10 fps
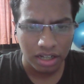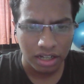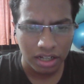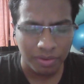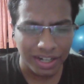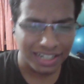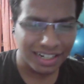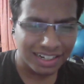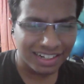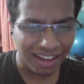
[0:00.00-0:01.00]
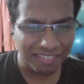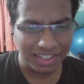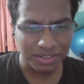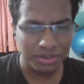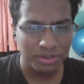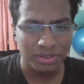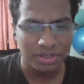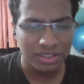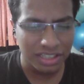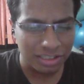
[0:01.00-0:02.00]
Wait, he traveled to
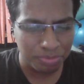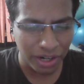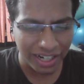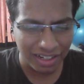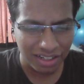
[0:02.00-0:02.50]
this point?